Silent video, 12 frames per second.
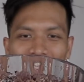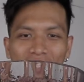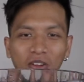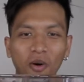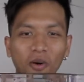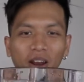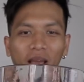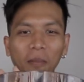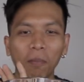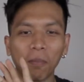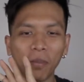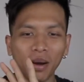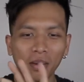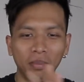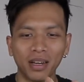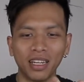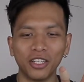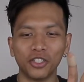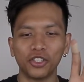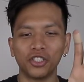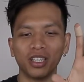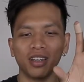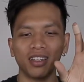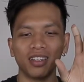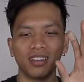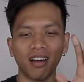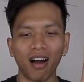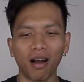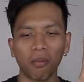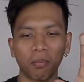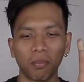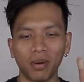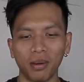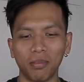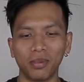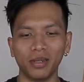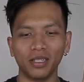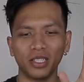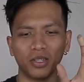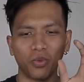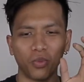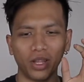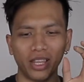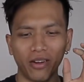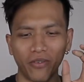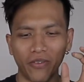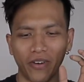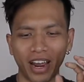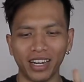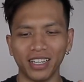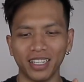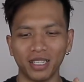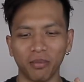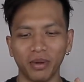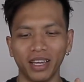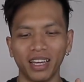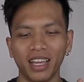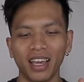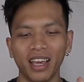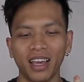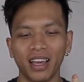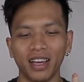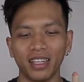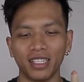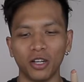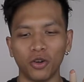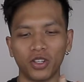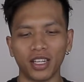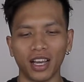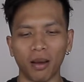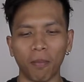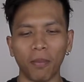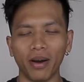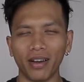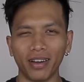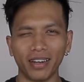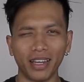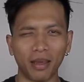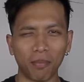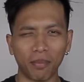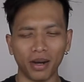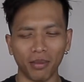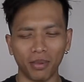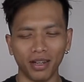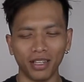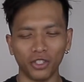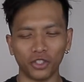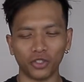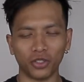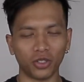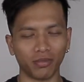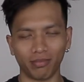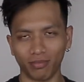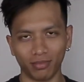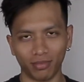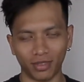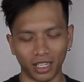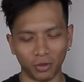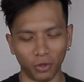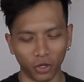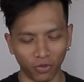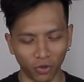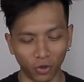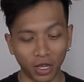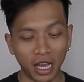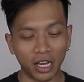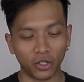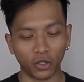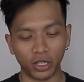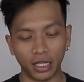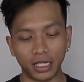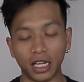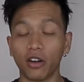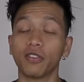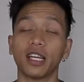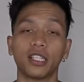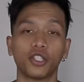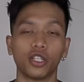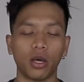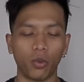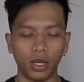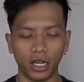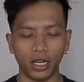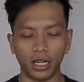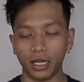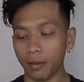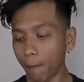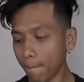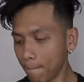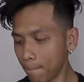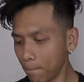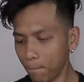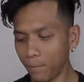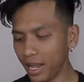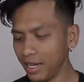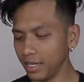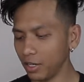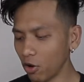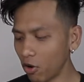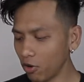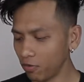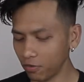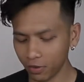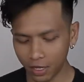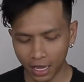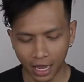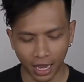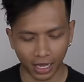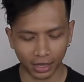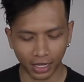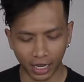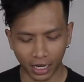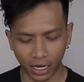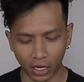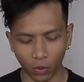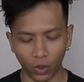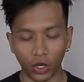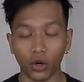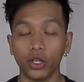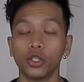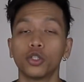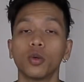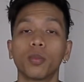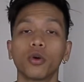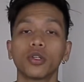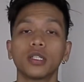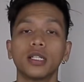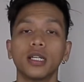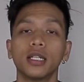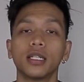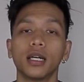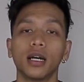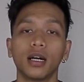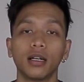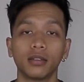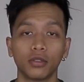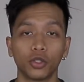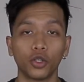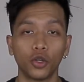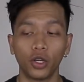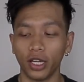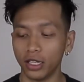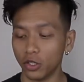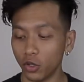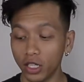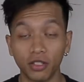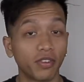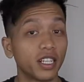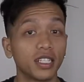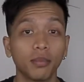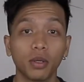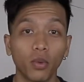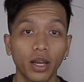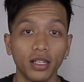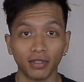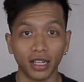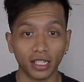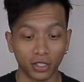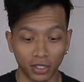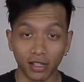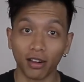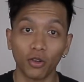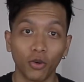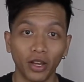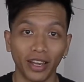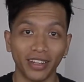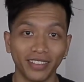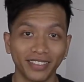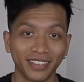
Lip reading: It's all like purplish, a dark purple with a redness a bit. It looks like a burgundy purplish. That's beautiful. So this kind of texture that we needed, blend it off, and then we're going to proceed to cooking. So it's a very simple way. Let's start cooking.